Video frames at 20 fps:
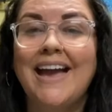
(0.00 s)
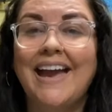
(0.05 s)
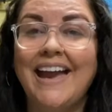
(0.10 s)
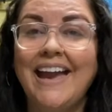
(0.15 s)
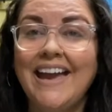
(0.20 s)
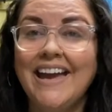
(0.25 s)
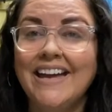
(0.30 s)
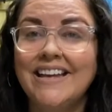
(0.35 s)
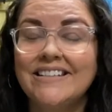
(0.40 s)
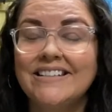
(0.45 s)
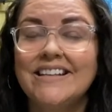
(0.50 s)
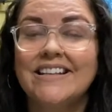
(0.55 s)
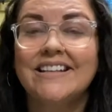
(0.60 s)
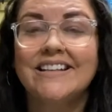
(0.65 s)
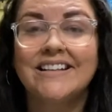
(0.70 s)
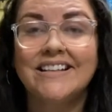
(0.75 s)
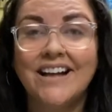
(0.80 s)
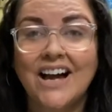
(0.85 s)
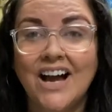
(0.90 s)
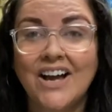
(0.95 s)
and
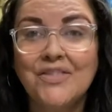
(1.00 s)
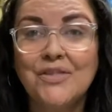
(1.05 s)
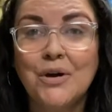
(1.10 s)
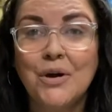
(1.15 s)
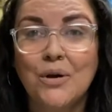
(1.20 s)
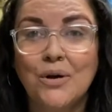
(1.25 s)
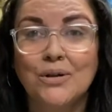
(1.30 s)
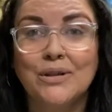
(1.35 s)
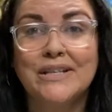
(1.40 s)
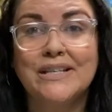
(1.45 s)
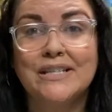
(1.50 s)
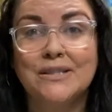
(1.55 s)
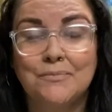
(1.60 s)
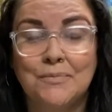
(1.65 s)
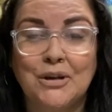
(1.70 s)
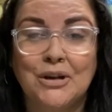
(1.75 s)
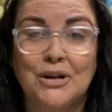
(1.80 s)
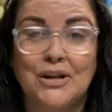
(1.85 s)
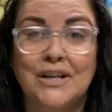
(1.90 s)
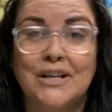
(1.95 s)
God the Holy
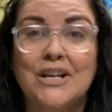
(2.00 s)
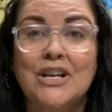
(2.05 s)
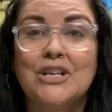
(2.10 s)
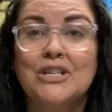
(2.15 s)
Spirit.